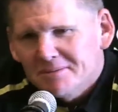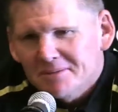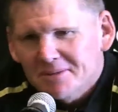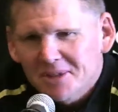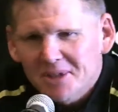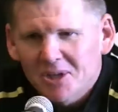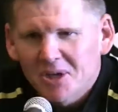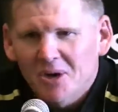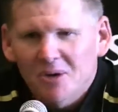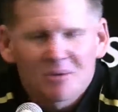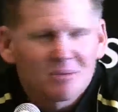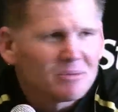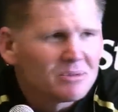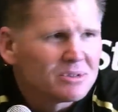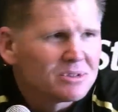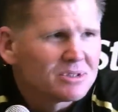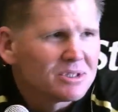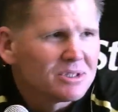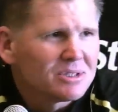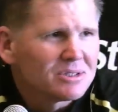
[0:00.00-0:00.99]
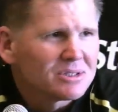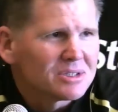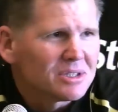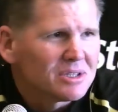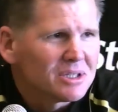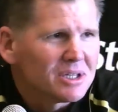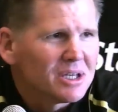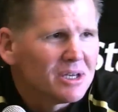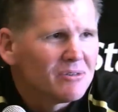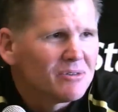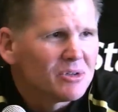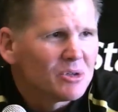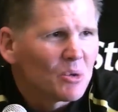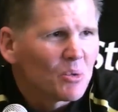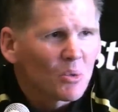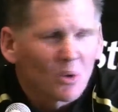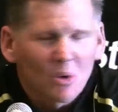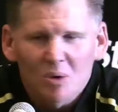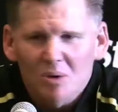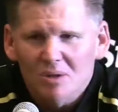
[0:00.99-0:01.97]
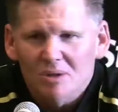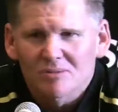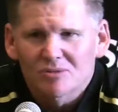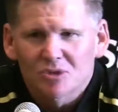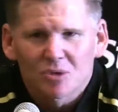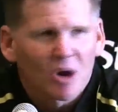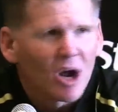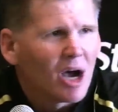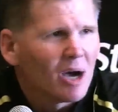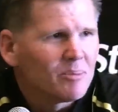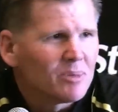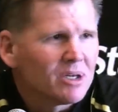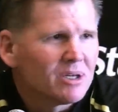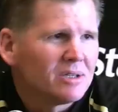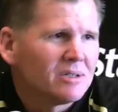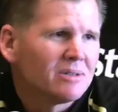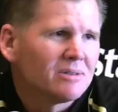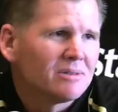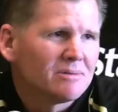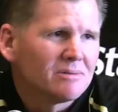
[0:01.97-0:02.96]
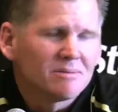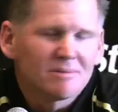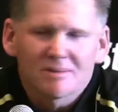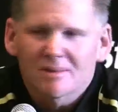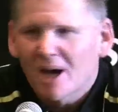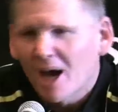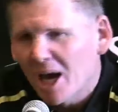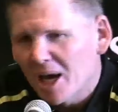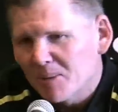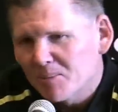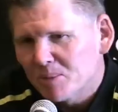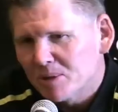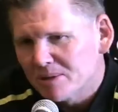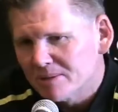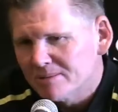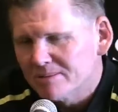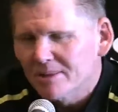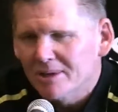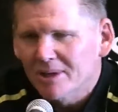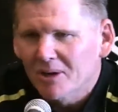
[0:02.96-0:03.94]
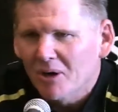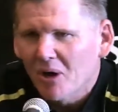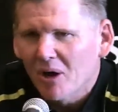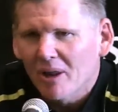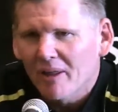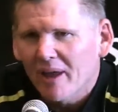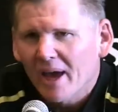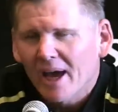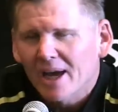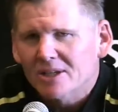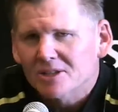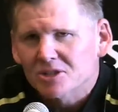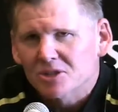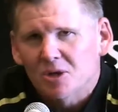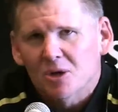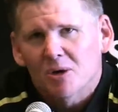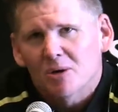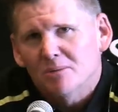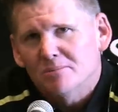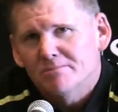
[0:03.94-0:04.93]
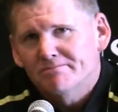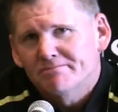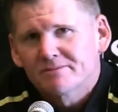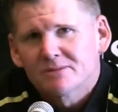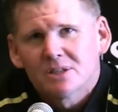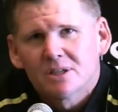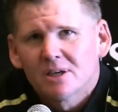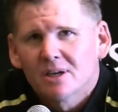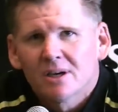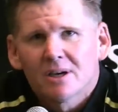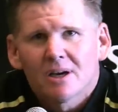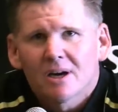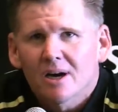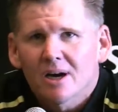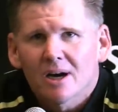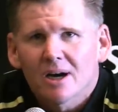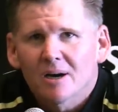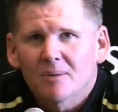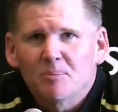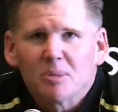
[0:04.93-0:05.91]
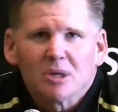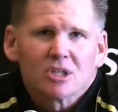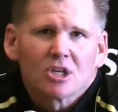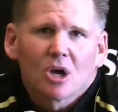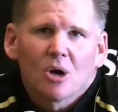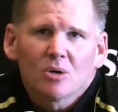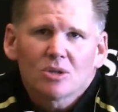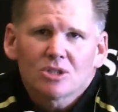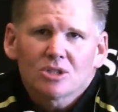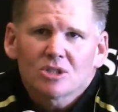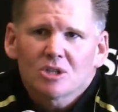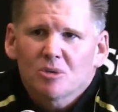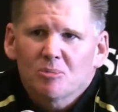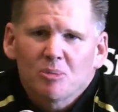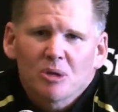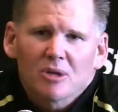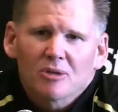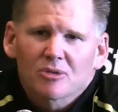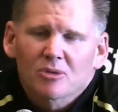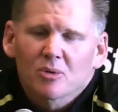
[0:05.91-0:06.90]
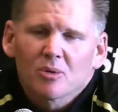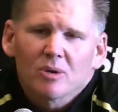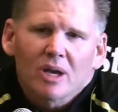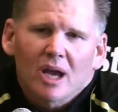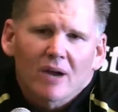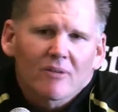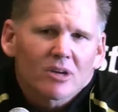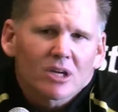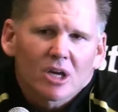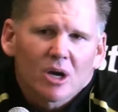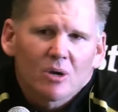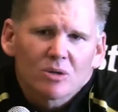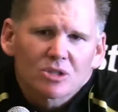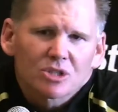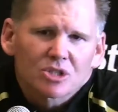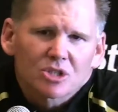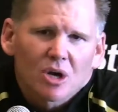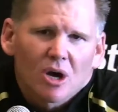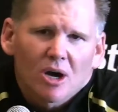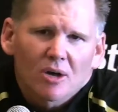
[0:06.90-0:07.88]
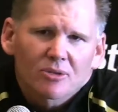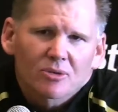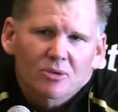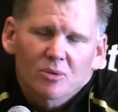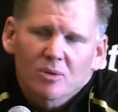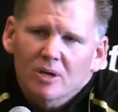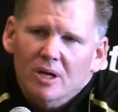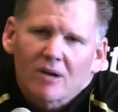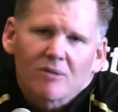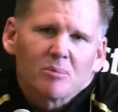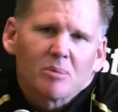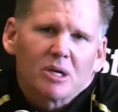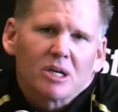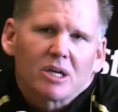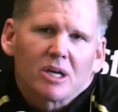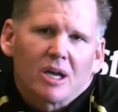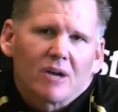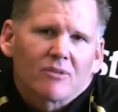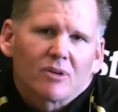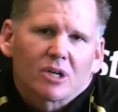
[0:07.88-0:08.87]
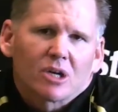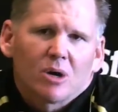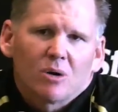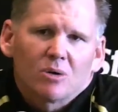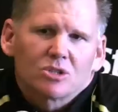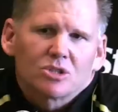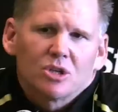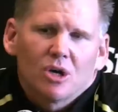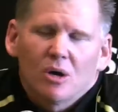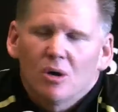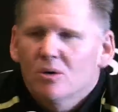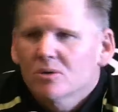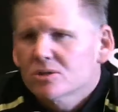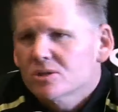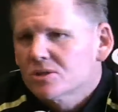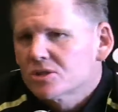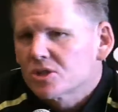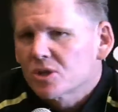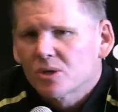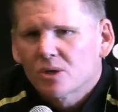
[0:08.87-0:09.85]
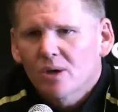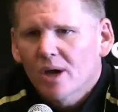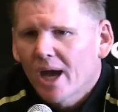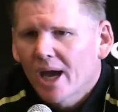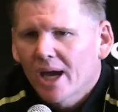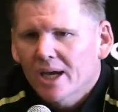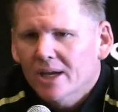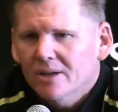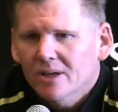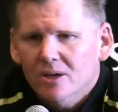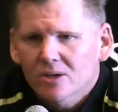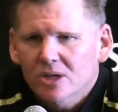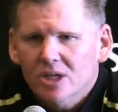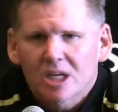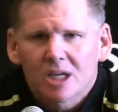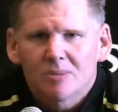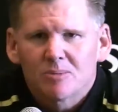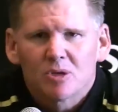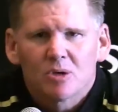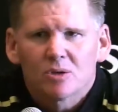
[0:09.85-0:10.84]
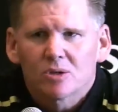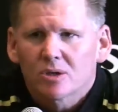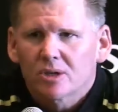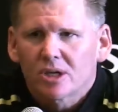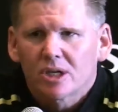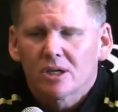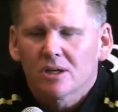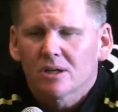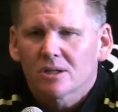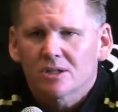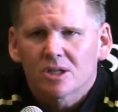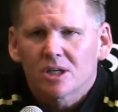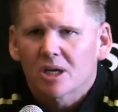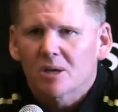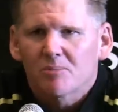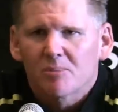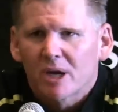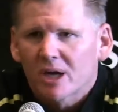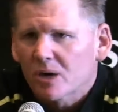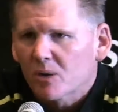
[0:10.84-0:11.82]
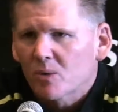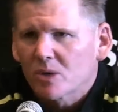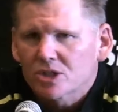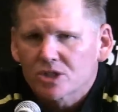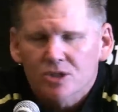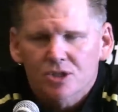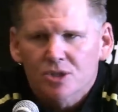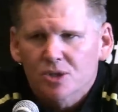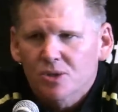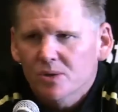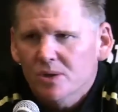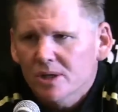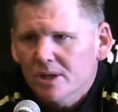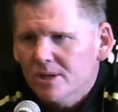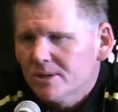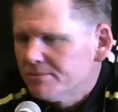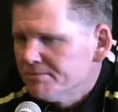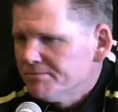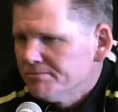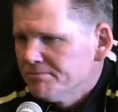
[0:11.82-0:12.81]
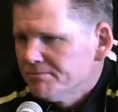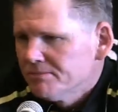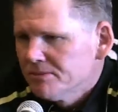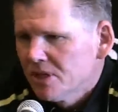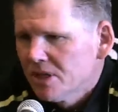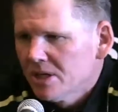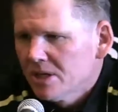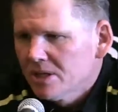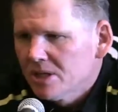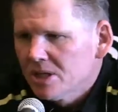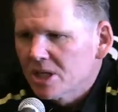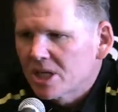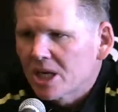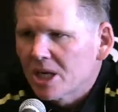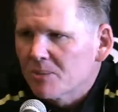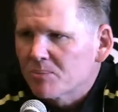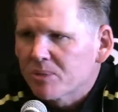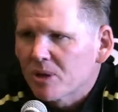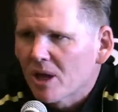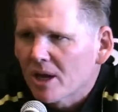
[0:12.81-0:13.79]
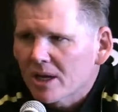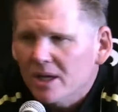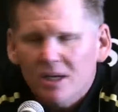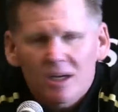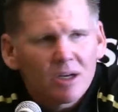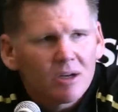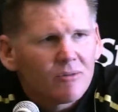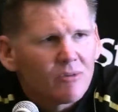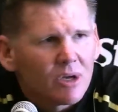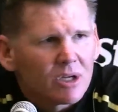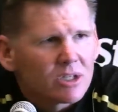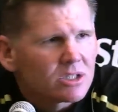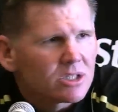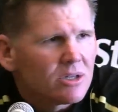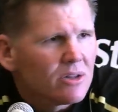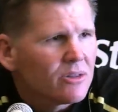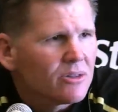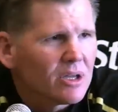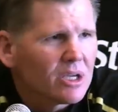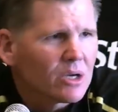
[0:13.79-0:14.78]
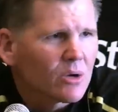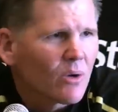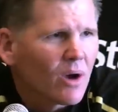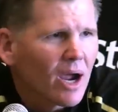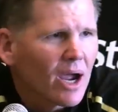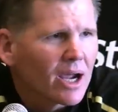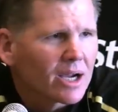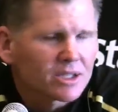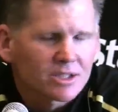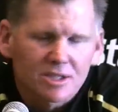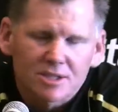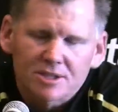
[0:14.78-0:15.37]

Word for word: you know, to, to live in the world of drama and hype and, and all of that. So, uh, but coaches that have been through it, every coach has gone through it. Everybody, every coach knows, and so you hang in there and you keep doing your deal and you get better at what you're doing and you keep plugging and eventually the thing cracks.